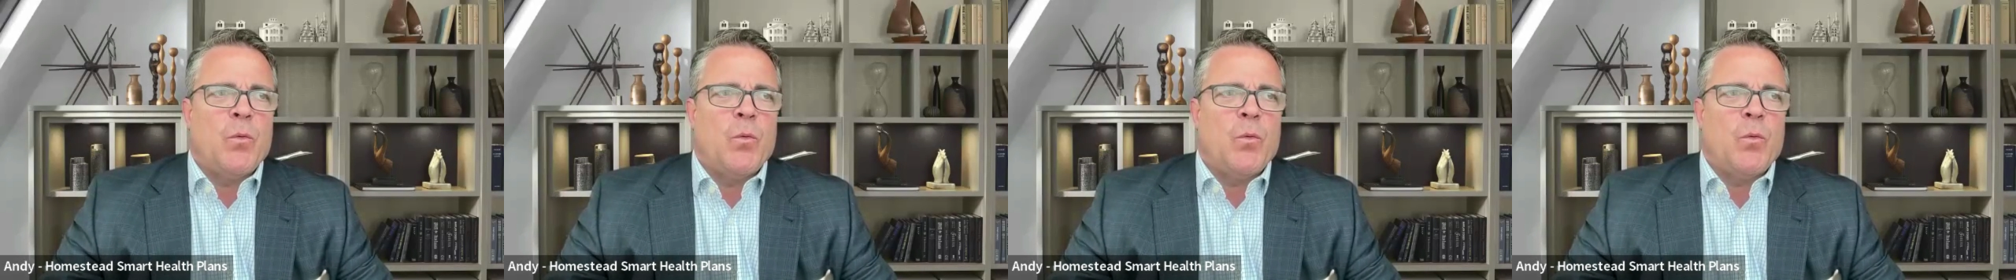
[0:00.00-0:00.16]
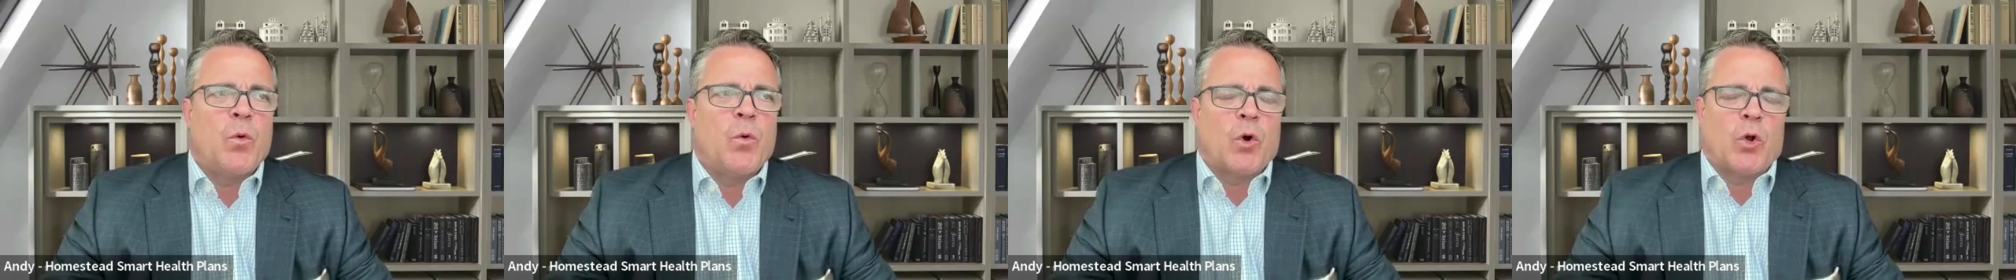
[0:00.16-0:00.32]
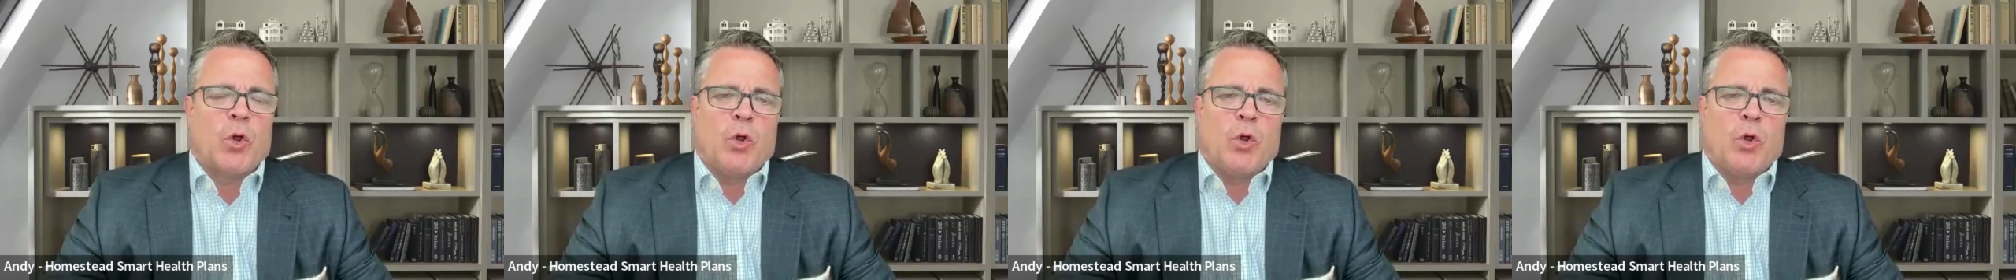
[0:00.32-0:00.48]

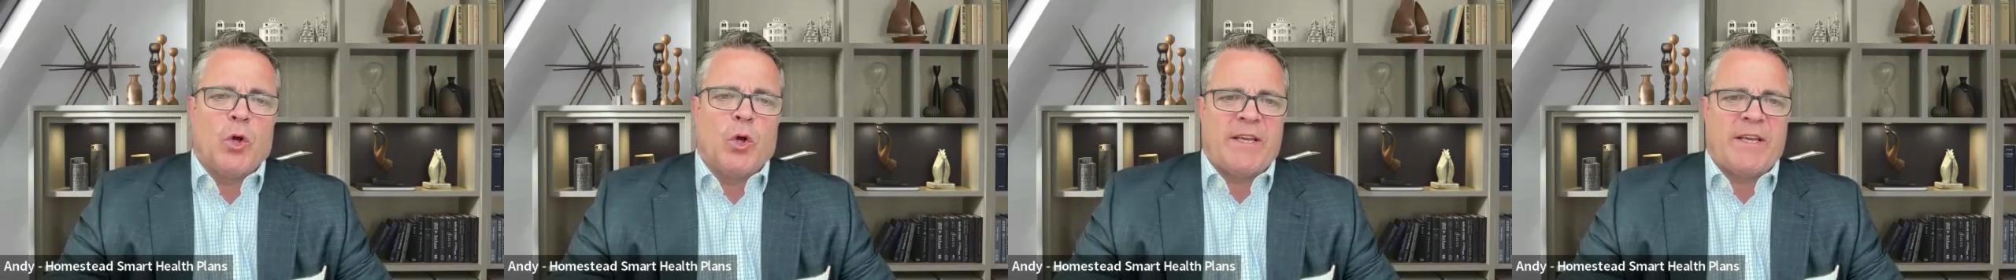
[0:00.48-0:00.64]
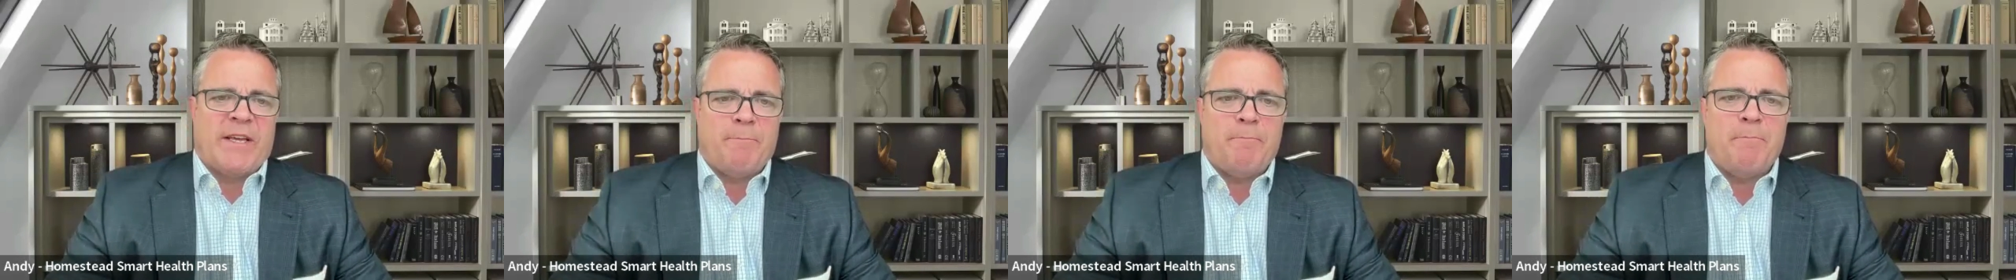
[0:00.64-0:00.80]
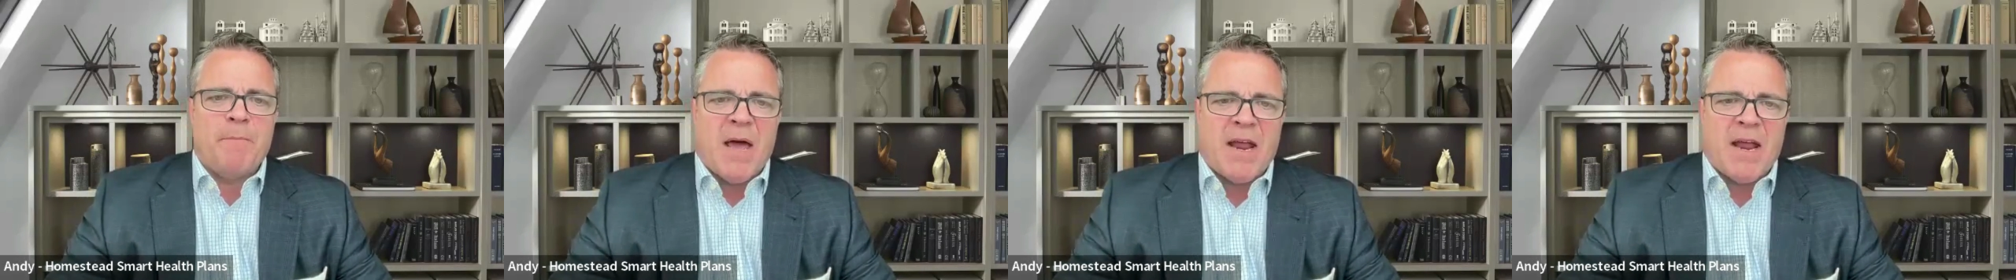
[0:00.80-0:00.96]
were to
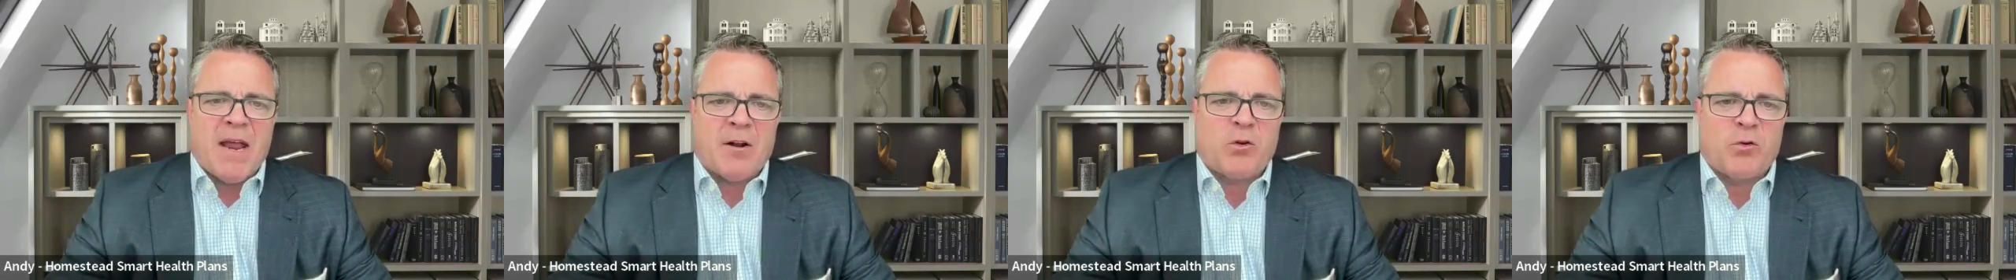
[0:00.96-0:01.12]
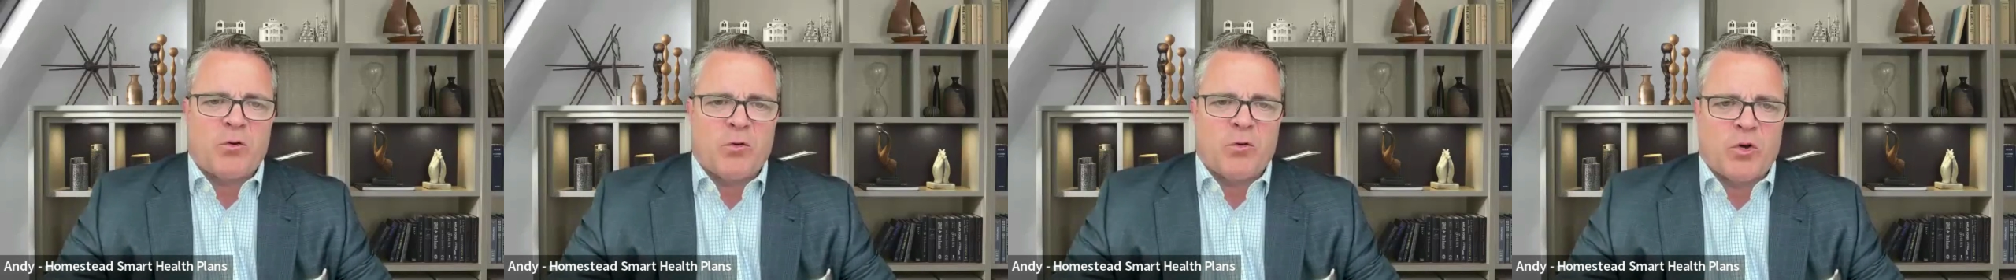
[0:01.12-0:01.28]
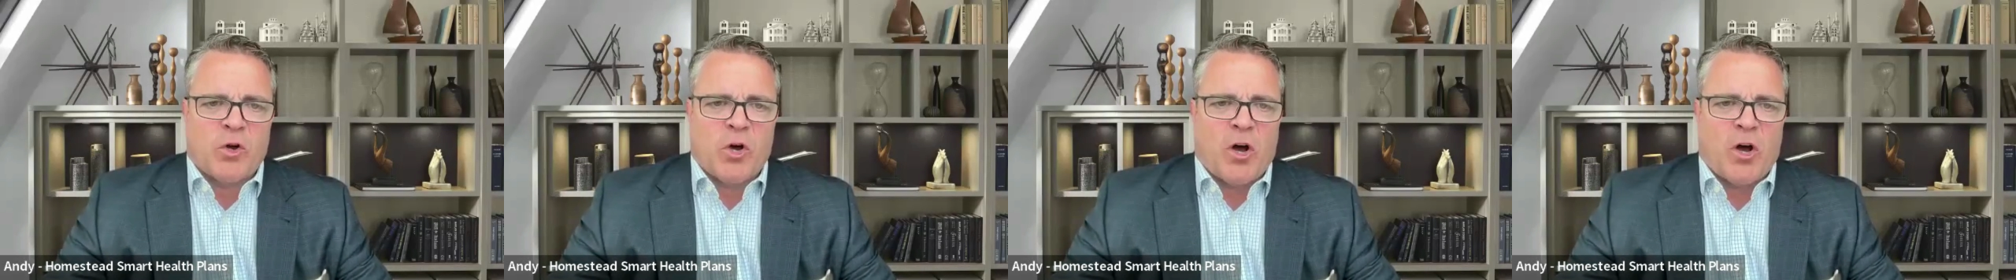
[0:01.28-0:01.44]
look at
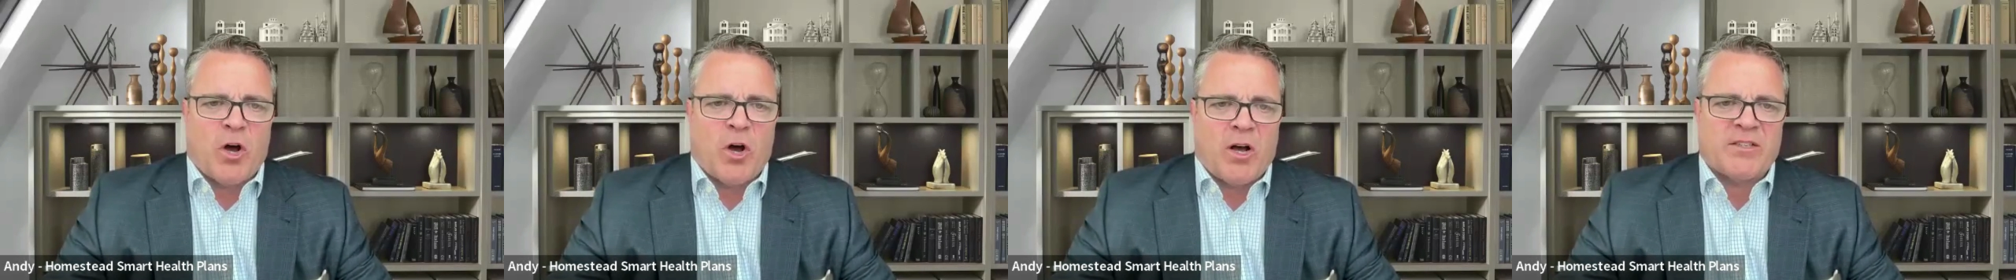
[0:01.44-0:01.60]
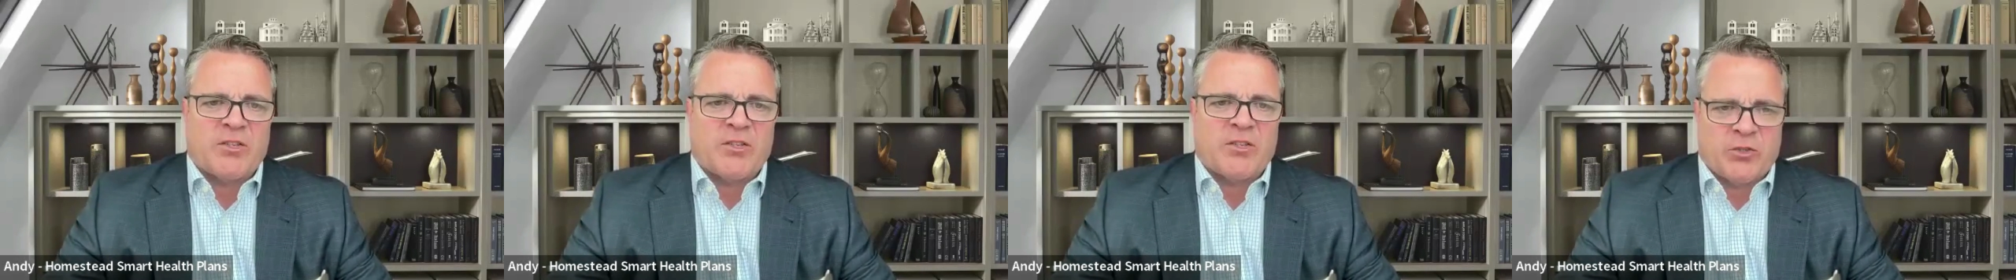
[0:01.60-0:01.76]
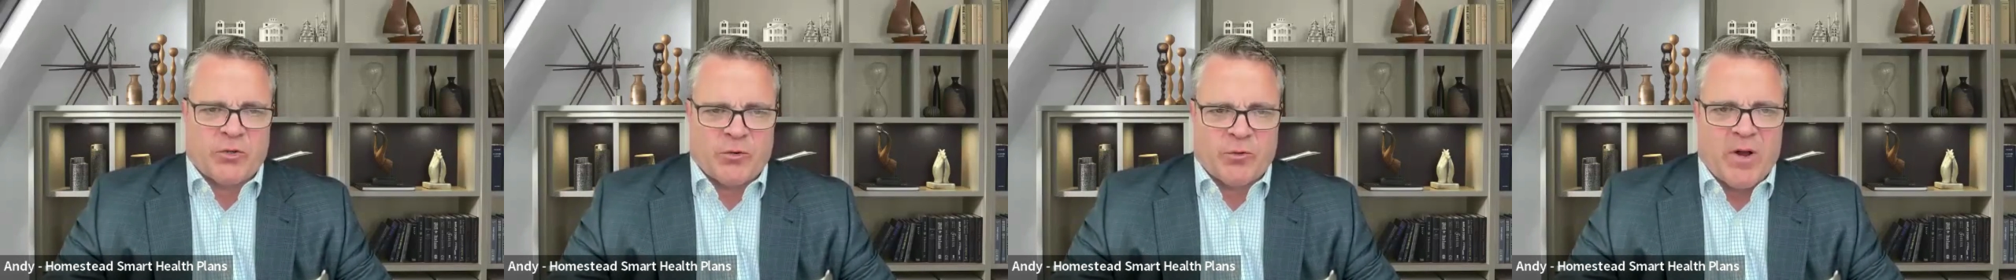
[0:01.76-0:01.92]
medical
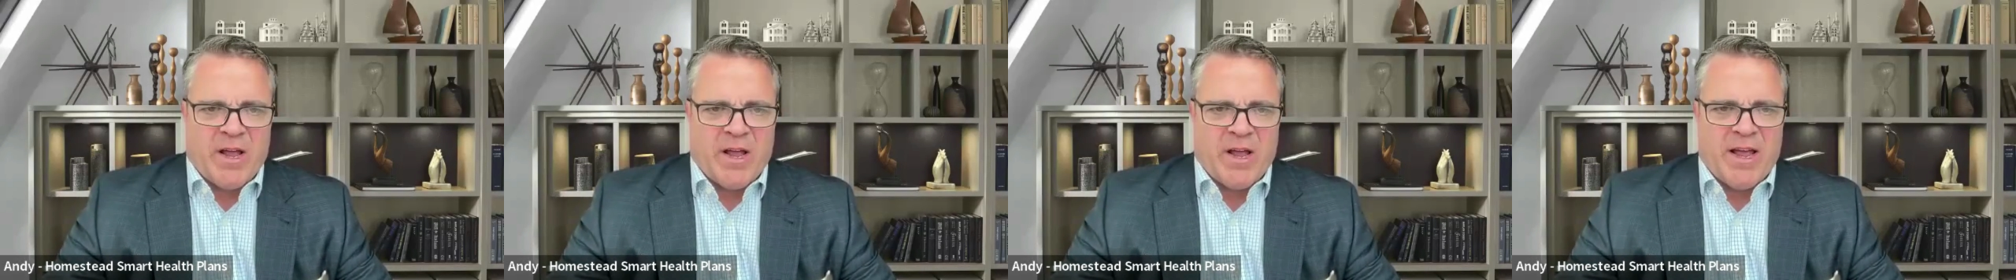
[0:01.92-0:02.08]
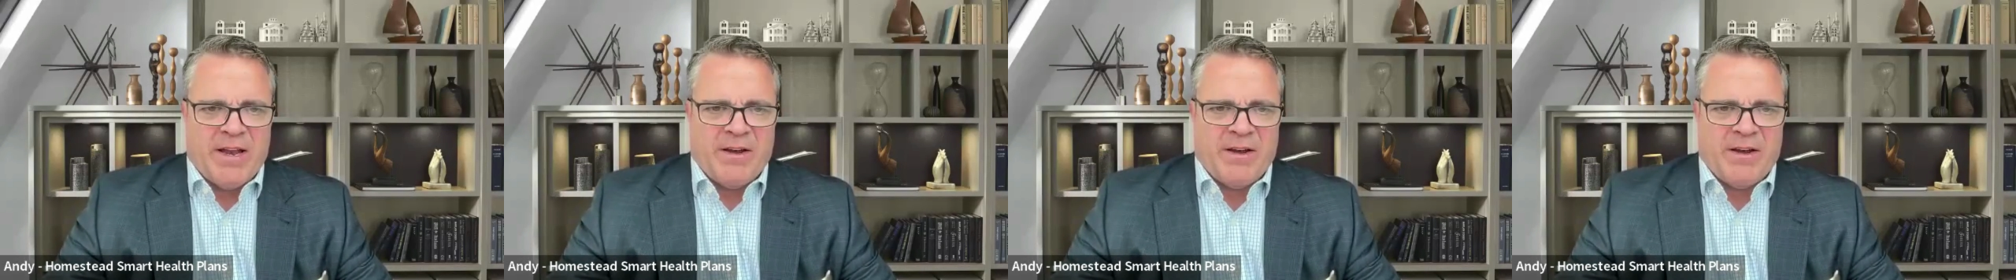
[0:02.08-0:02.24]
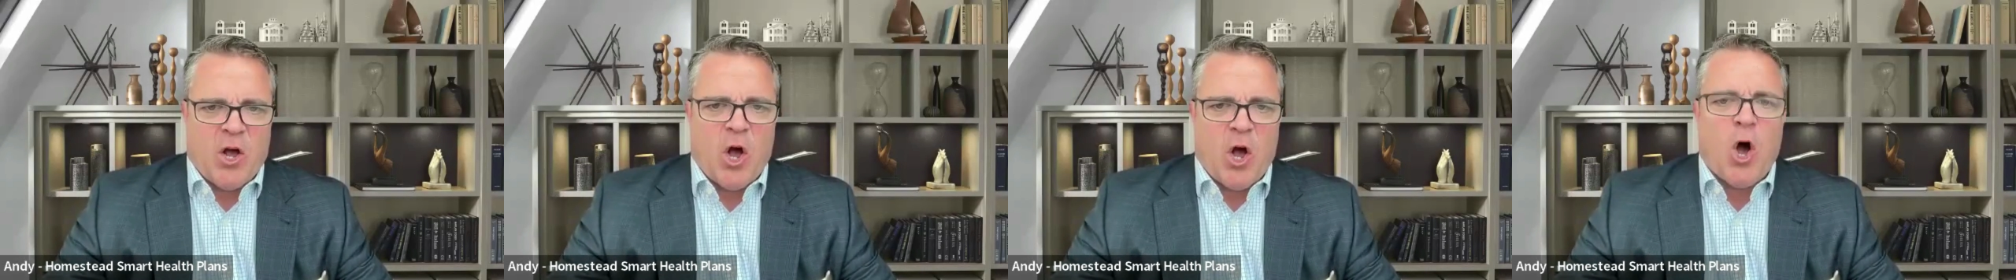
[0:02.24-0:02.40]
cost
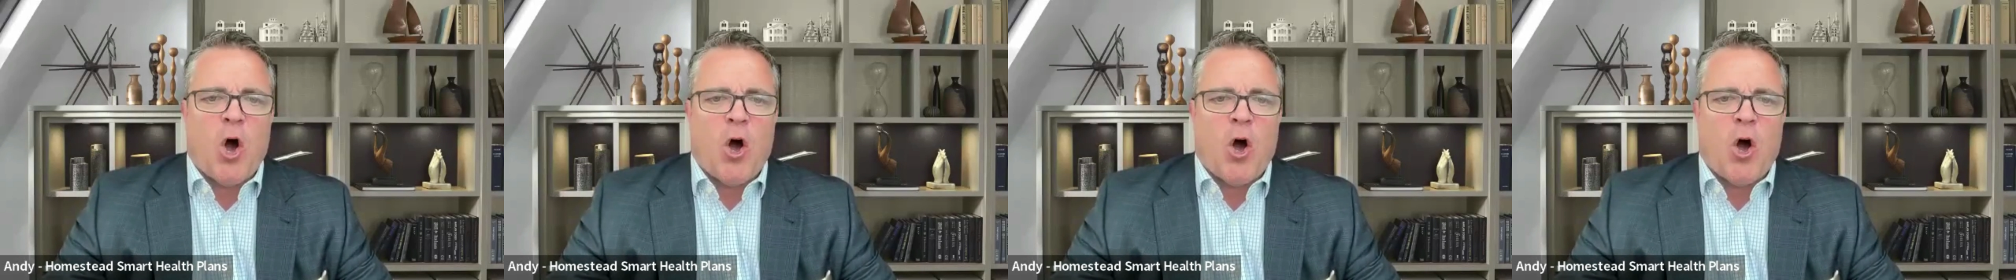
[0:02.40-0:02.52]
trend